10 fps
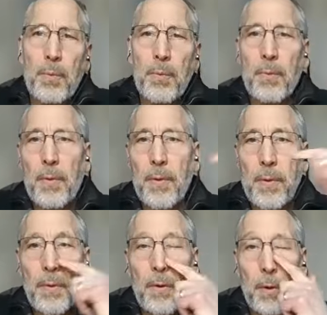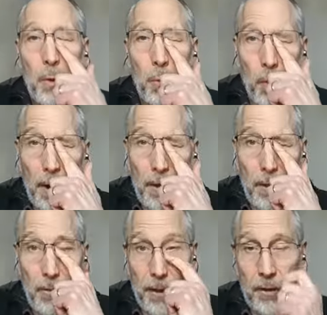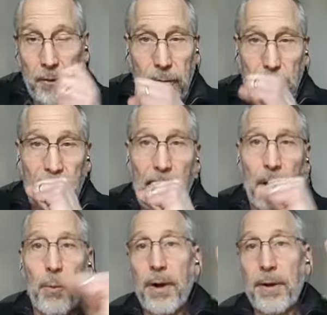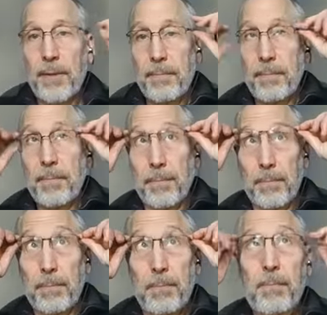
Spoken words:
So, one of the things that I wanted